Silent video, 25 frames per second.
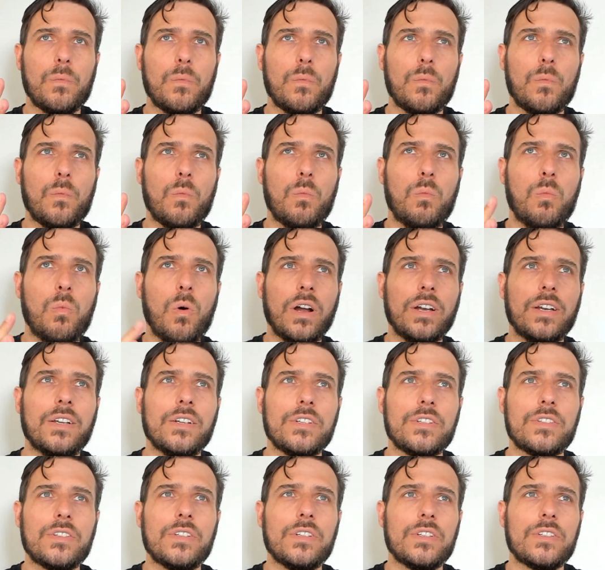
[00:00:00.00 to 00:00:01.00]
What
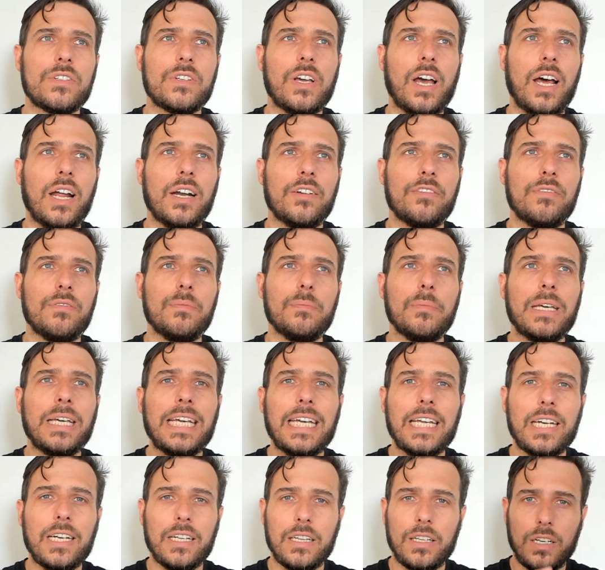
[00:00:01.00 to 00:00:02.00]
does this kind of
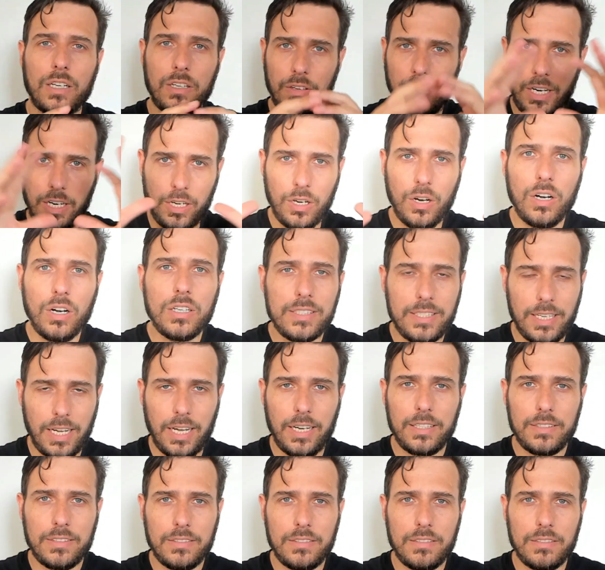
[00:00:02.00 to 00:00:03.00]
mean in the greater
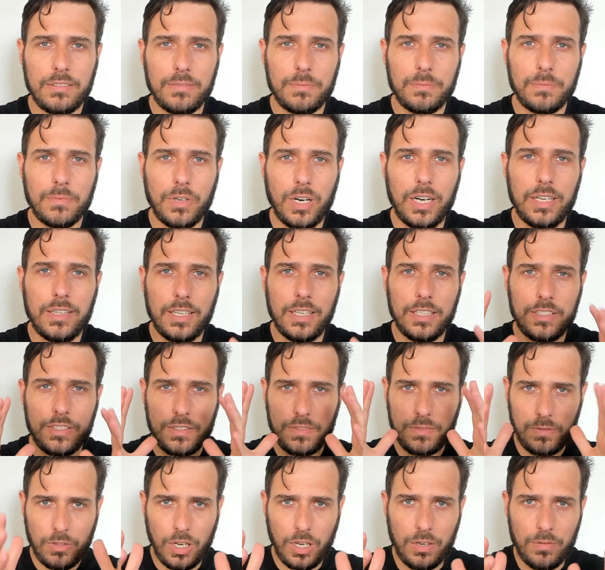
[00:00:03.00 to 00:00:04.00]
context, right? That's
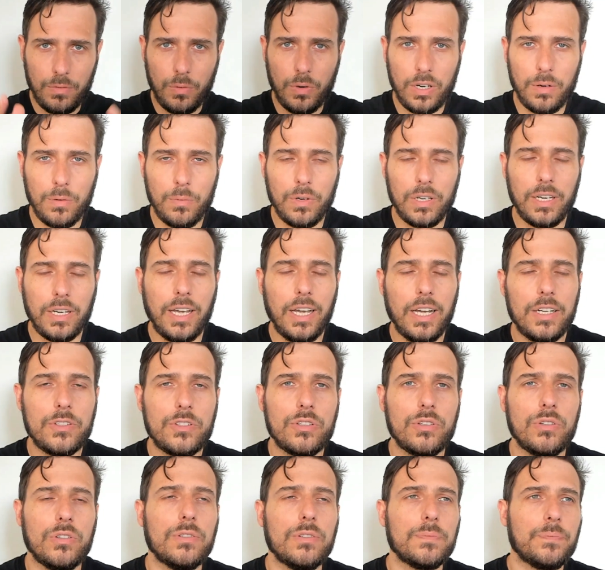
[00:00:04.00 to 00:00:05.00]
kind of what I want to head
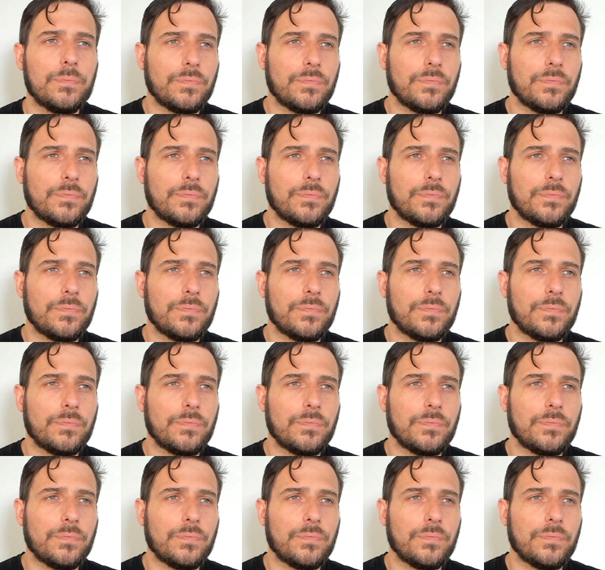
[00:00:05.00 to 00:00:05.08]
to.